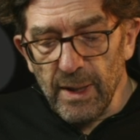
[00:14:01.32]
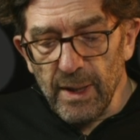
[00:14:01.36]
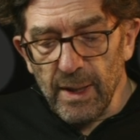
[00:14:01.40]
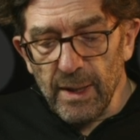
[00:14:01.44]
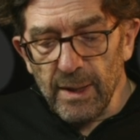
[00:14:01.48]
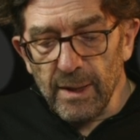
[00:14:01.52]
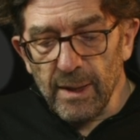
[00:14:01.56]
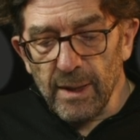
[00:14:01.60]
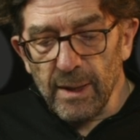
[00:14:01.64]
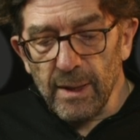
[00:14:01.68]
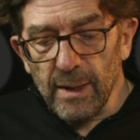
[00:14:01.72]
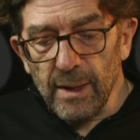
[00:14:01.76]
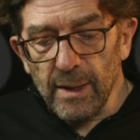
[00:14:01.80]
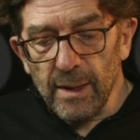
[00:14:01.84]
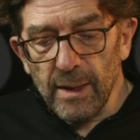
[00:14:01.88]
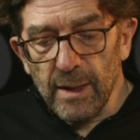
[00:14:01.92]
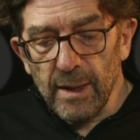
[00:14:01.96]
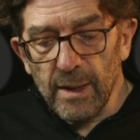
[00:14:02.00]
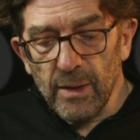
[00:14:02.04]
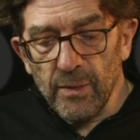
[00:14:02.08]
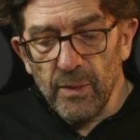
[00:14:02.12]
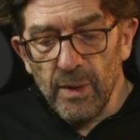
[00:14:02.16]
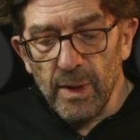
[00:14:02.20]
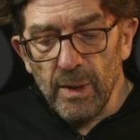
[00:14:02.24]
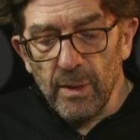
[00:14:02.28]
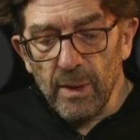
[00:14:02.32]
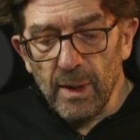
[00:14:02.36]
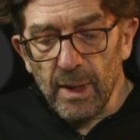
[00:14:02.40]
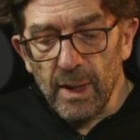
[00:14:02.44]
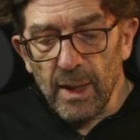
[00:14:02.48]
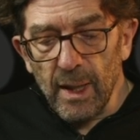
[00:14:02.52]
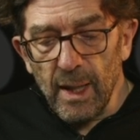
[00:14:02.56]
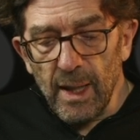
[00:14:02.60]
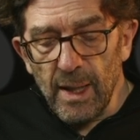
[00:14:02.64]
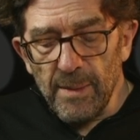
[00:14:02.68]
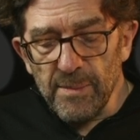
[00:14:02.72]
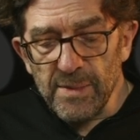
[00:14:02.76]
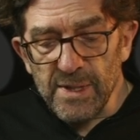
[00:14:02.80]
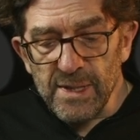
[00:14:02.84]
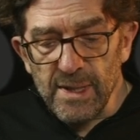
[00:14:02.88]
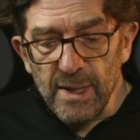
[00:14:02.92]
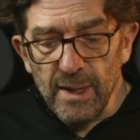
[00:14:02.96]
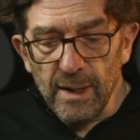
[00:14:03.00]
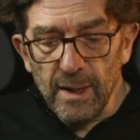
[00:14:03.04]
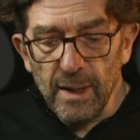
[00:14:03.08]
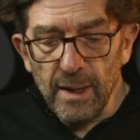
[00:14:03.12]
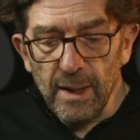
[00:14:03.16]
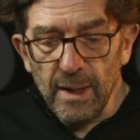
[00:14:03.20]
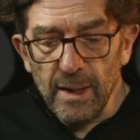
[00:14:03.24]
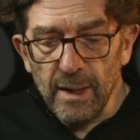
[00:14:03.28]
and the individual claims, they
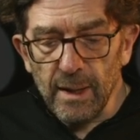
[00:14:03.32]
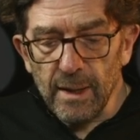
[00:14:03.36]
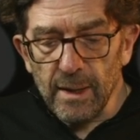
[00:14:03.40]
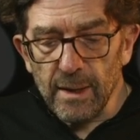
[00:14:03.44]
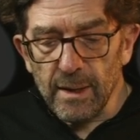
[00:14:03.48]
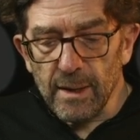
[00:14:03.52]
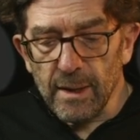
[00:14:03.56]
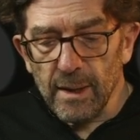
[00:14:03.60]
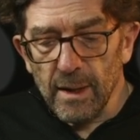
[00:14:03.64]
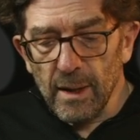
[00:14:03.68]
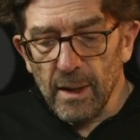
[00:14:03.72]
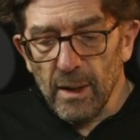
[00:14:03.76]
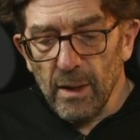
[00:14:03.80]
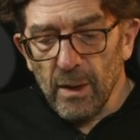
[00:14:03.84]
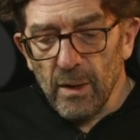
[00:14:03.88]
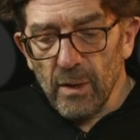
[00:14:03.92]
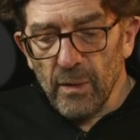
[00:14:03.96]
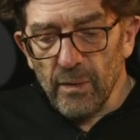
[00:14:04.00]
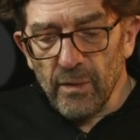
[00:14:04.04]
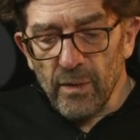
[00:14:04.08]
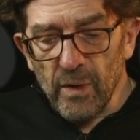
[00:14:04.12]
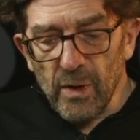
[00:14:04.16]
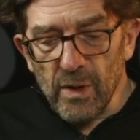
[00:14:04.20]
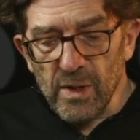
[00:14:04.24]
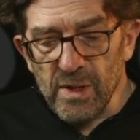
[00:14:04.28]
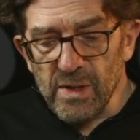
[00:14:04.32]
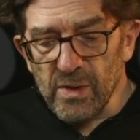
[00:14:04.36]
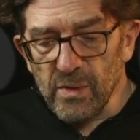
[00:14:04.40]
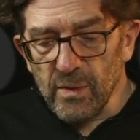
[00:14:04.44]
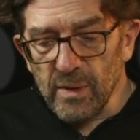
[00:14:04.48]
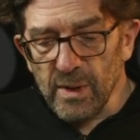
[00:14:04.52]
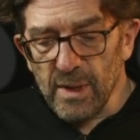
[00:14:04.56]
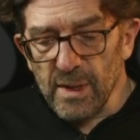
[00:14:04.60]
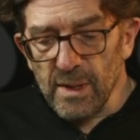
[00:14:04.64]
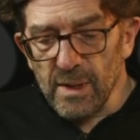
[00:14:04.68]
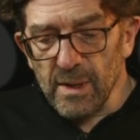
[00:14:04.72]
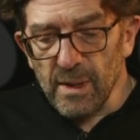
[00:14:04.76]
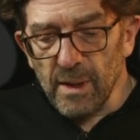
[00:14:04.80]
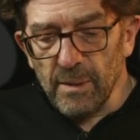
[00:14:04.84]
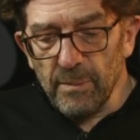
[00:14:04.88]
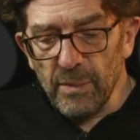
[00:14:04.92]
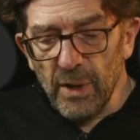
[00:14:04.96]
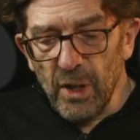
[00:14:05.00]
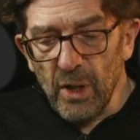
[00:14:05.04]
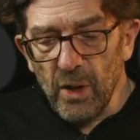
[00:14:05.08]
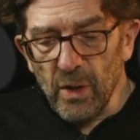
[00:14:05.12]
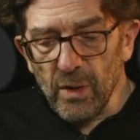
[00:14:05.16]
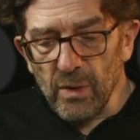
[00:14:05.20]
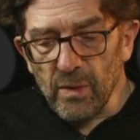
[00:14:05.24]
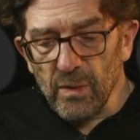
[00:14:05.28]
are linked, of course, they
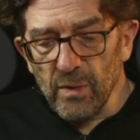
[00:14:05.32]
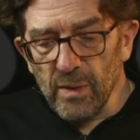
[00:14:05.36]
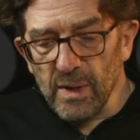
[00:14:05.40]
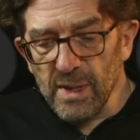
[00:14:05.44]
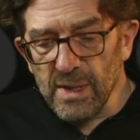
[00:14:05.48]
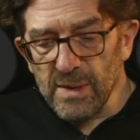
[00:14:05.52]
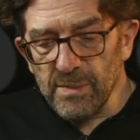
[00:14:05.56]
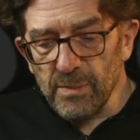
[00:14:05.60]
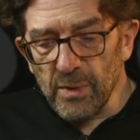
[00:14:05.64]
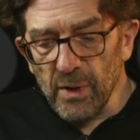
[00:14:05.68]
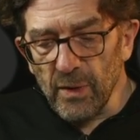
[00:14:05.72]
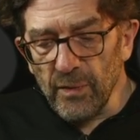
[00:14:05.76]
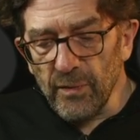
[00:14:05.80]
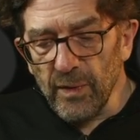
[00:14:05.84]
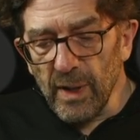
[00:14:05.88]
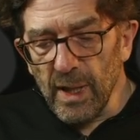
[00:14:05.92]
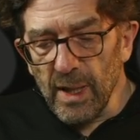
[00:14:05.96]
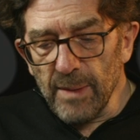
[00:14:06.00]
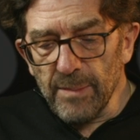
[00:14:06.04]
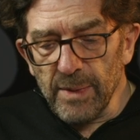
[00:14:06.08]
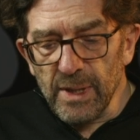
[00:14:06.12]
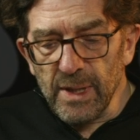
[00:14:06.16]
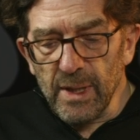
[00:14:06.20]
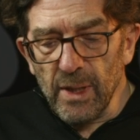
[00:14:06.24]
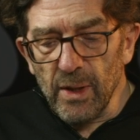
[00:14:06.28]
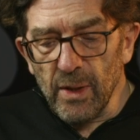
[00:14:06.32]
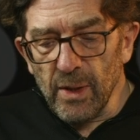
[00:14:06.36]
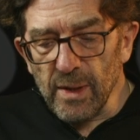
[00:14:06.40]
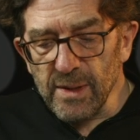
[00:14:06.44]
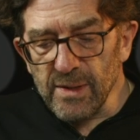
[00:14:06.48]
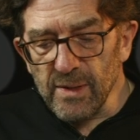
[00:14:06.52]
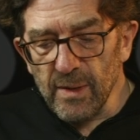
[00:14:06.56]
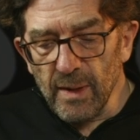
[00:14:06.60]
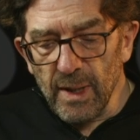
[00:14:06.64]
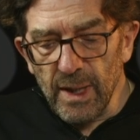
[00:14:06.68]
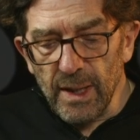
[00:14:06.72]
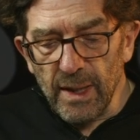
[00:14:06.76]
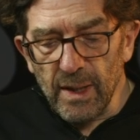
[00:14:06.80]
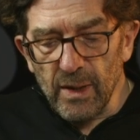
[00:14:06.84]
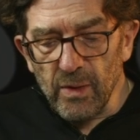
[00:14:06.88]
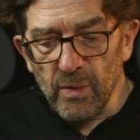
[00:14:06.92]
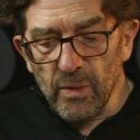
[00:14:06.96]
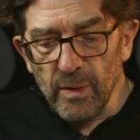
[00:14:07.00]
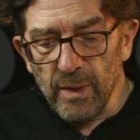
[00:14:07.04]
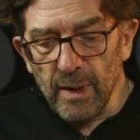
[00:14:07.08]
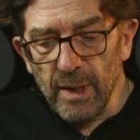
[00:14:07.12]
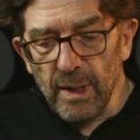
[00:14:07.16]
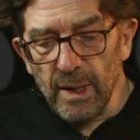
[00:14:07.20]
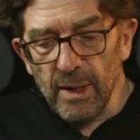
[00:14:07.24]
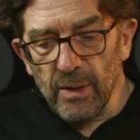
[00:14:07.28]
belong to this profile, but they are also linked to
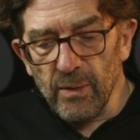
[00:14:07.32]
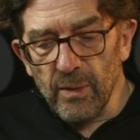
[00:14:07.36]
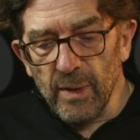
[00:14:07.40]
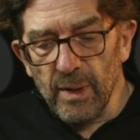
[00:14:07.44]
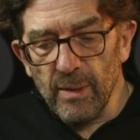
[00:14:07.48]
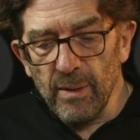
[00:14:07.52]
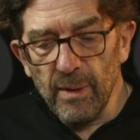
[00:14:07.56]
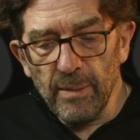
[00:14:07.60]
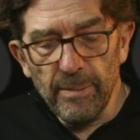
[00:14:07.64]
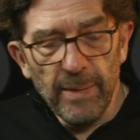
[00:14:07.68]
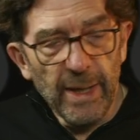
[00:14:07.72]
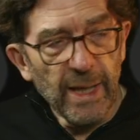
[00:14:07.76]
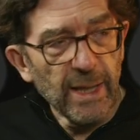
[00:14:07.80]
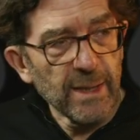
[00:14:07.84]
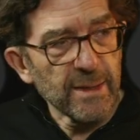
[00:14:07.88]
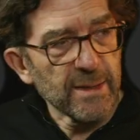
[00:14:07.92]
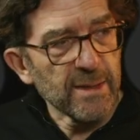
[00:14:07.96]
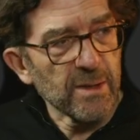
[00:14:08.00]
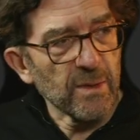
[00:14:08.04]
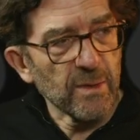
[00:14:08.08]
the individual bands.